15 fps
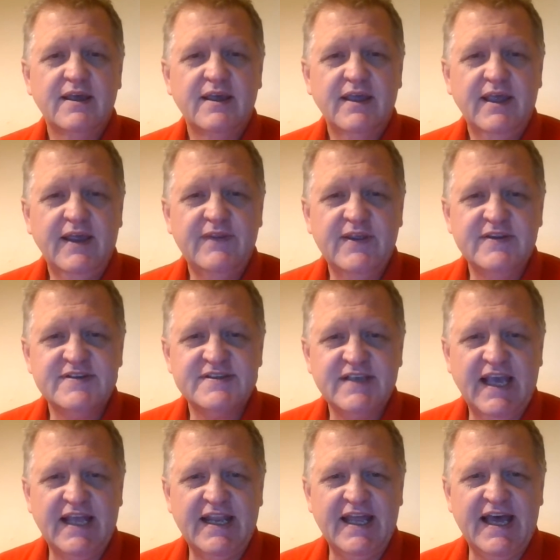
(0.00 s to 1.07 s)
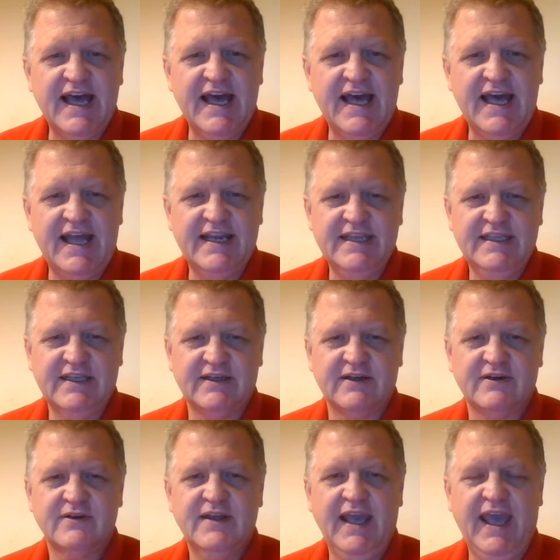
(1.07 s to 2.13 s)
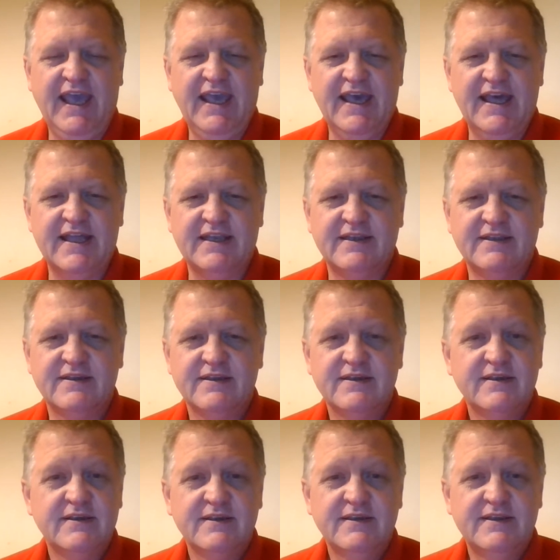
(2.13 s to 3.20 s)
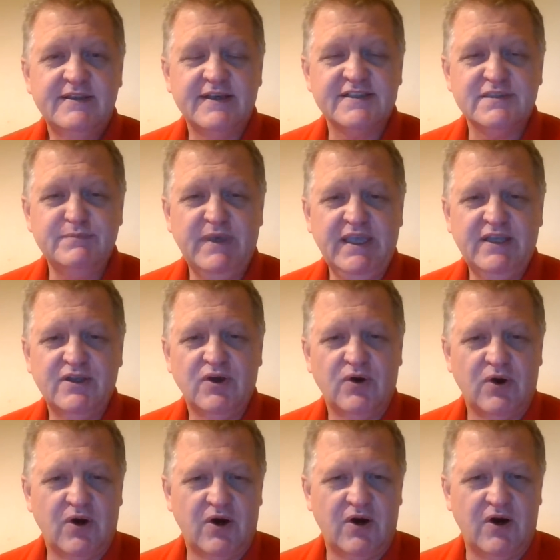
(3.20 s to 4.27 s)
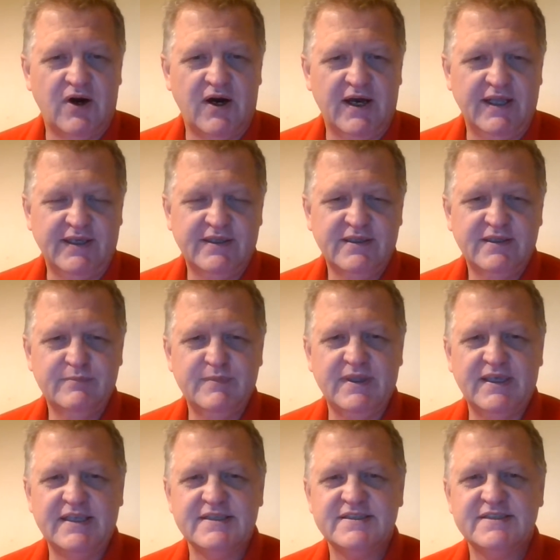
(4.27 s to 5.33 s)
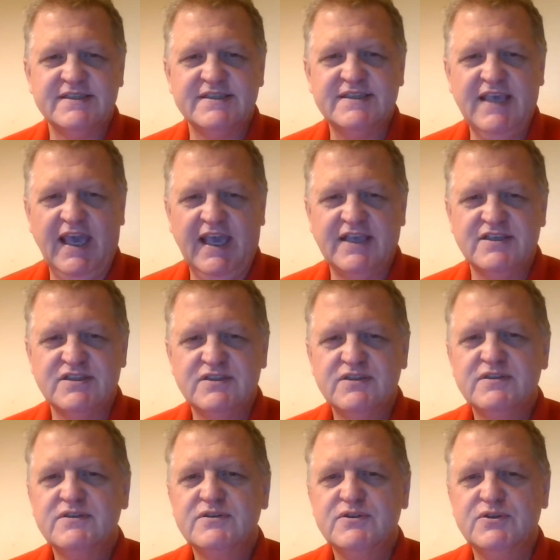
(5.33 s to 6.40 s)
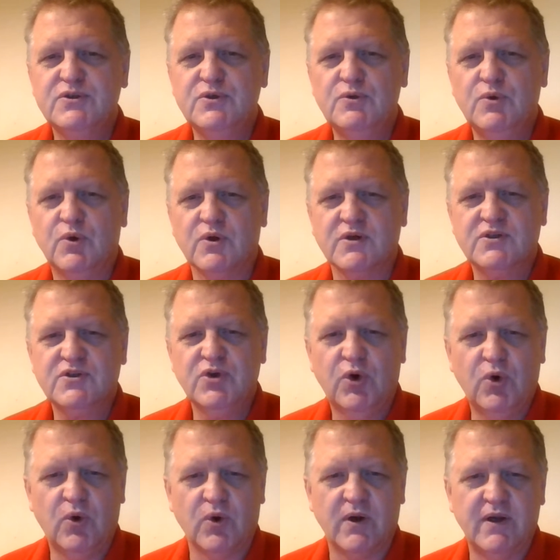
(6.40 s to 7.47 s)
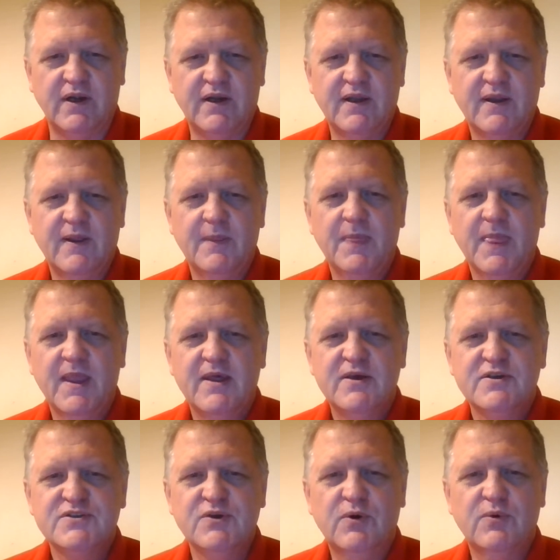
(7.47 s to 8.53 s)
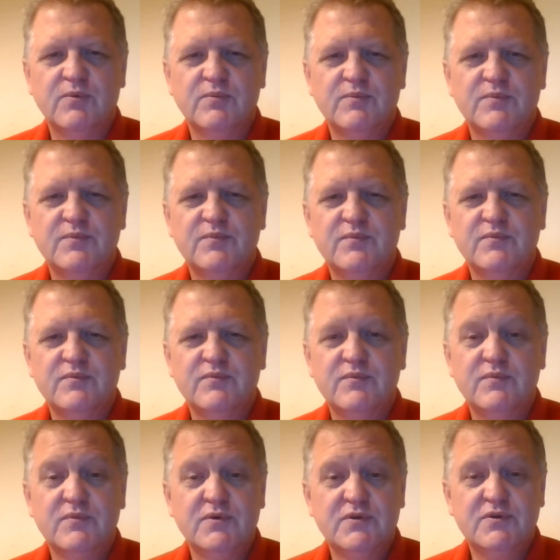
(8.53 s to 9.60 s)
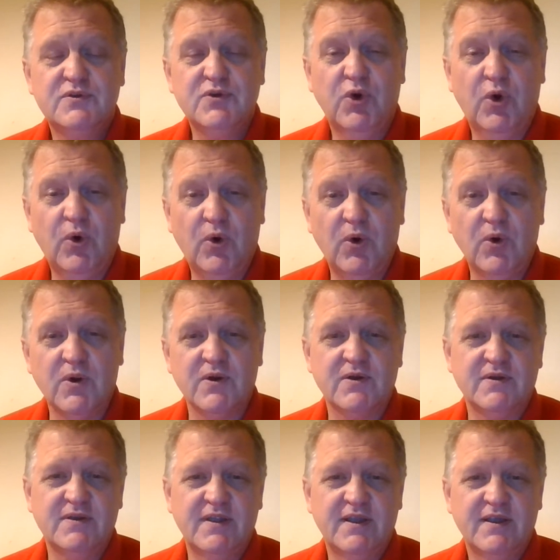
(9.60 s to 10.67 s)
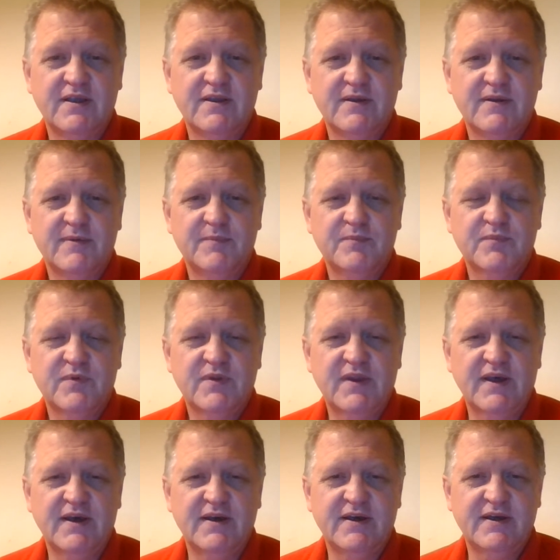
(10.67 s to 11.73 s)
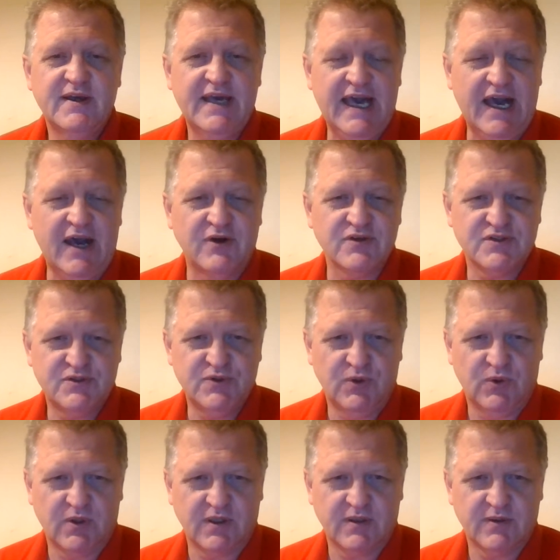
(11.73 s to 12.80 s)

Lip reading: and this got on here, an, doesn't mean on. It means, in this case, to or toward. So toward the house door,